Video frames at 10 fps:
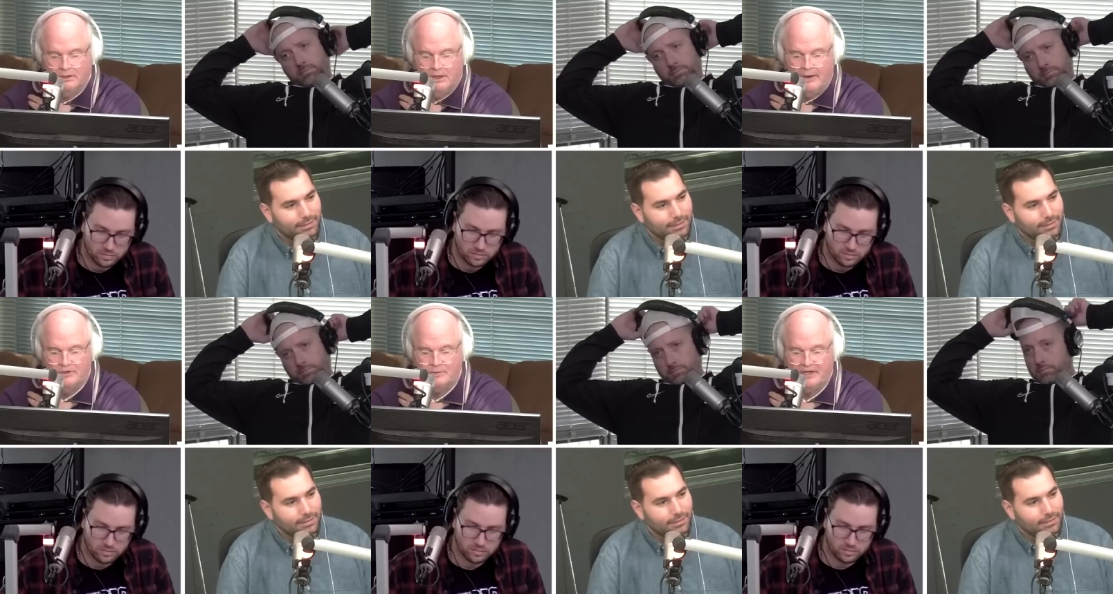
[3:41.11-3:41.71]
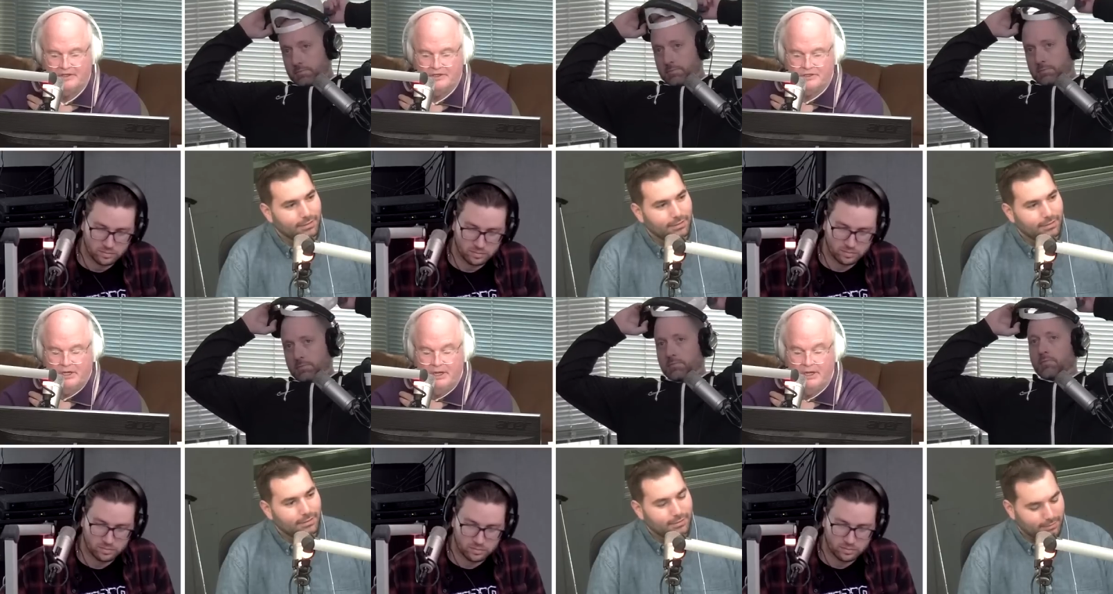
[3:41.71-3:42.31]
Speaker 1: I respect this.
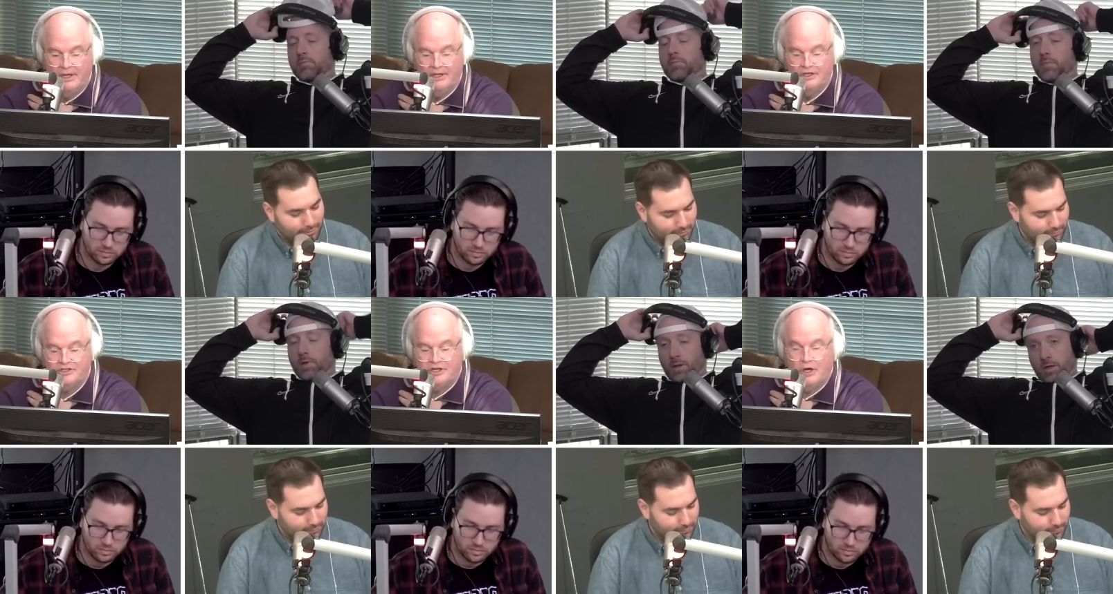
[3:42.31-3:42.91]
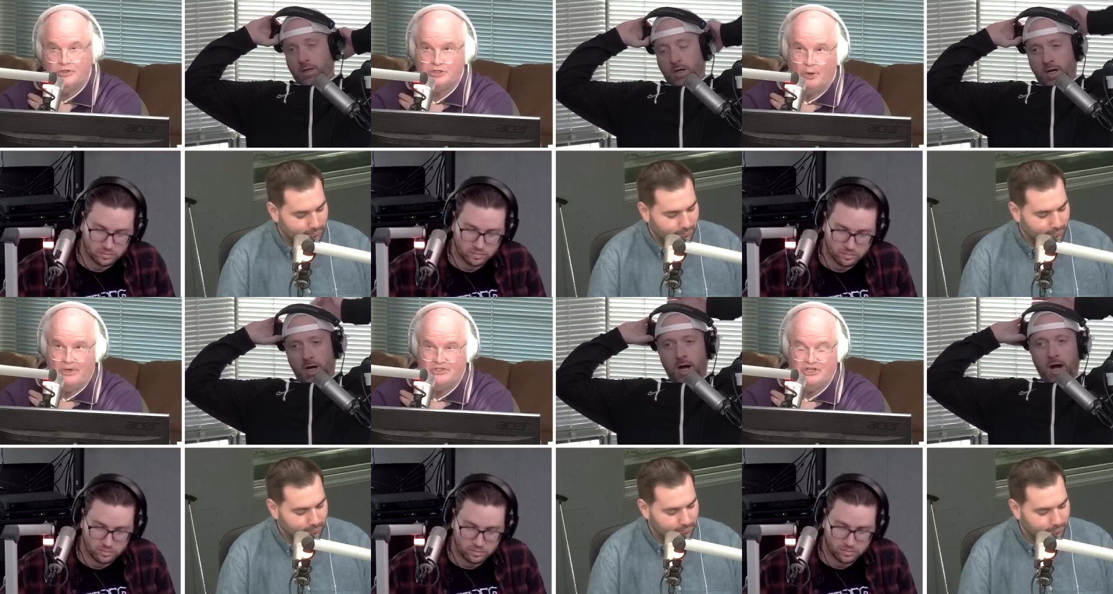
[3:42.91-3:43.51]
This coach told
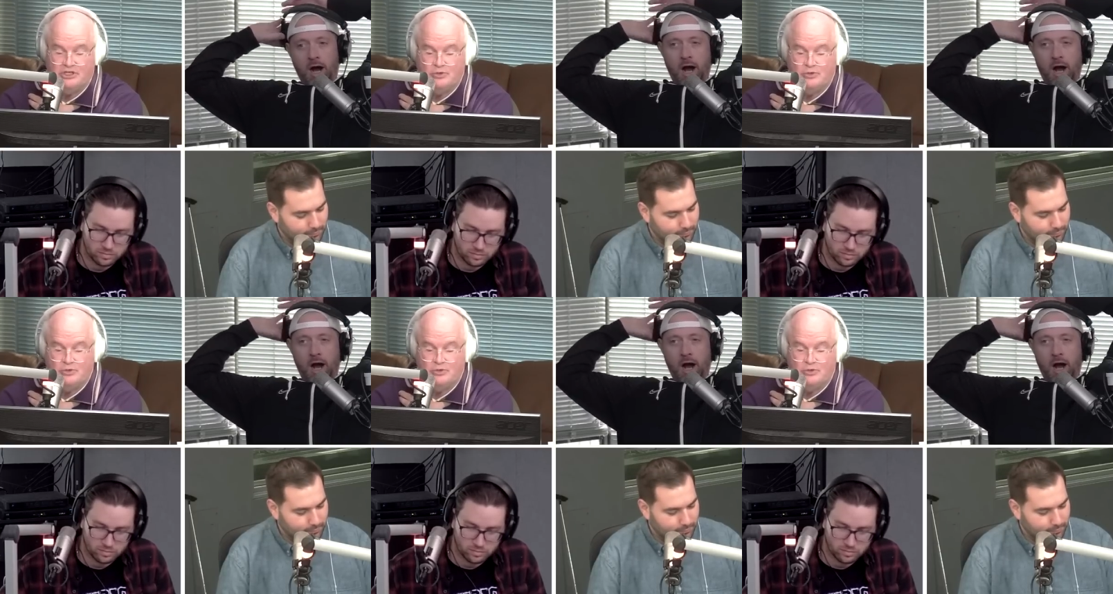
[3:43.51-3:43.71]
me he says you